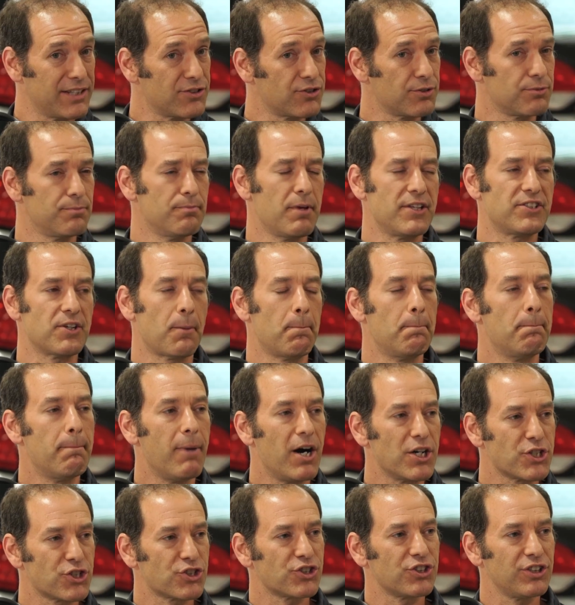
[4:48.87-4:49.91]
it's just, it's a
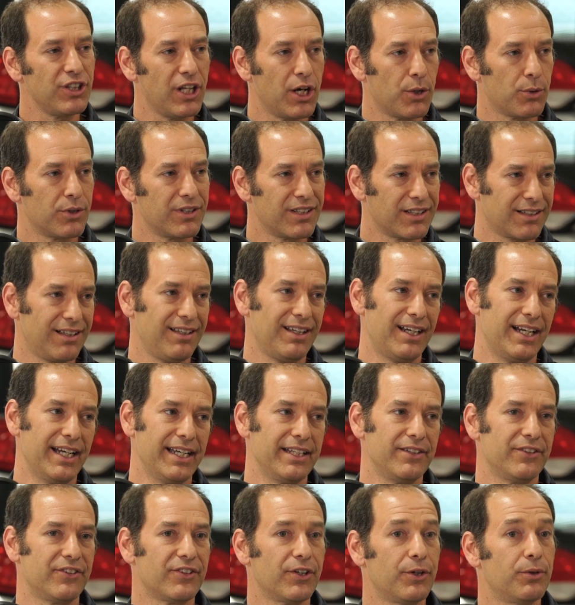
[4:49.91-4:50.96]
much slower
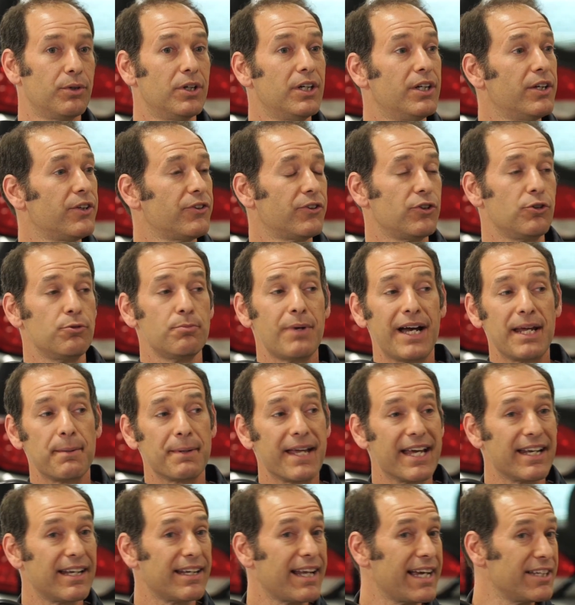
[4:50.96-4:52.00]
decline. So so you might
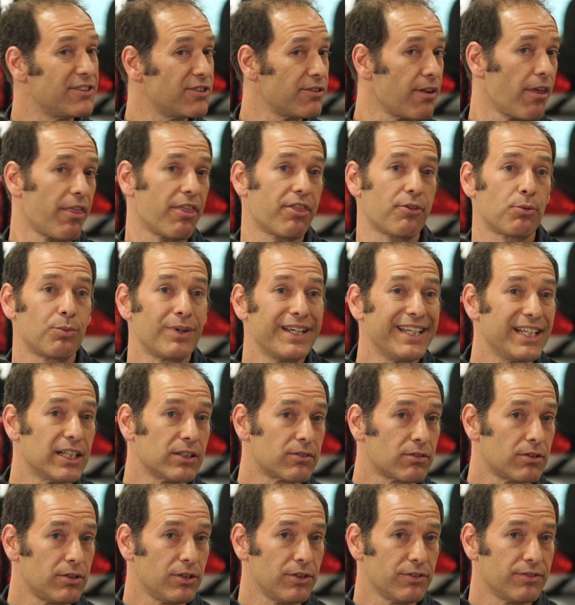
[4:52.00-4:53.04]
get a nice three
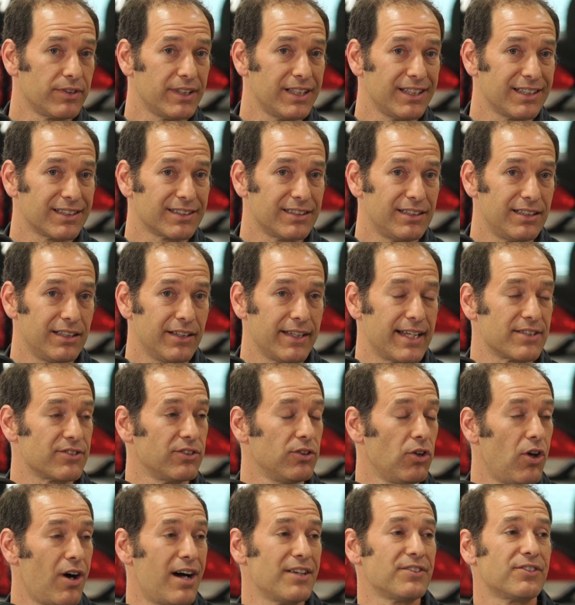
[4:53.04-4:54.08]
year old vehicle that's
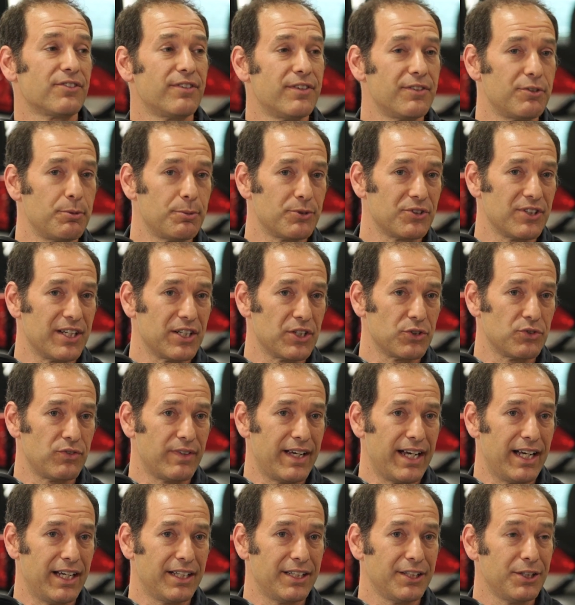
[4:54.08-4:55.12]
lost 50% of its
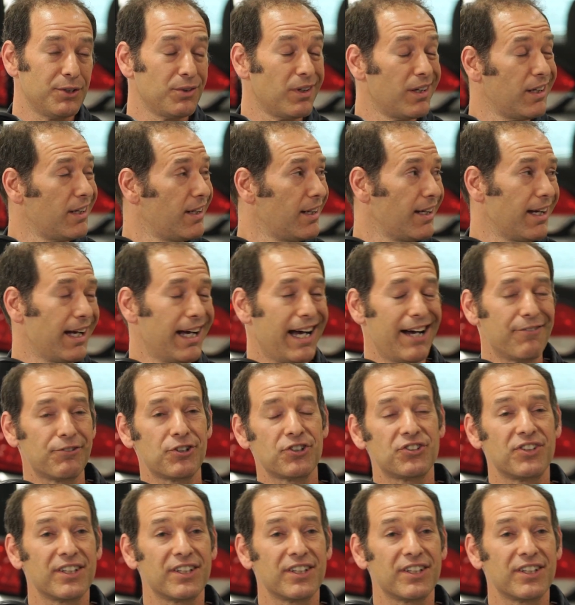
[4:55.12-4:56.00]
value. After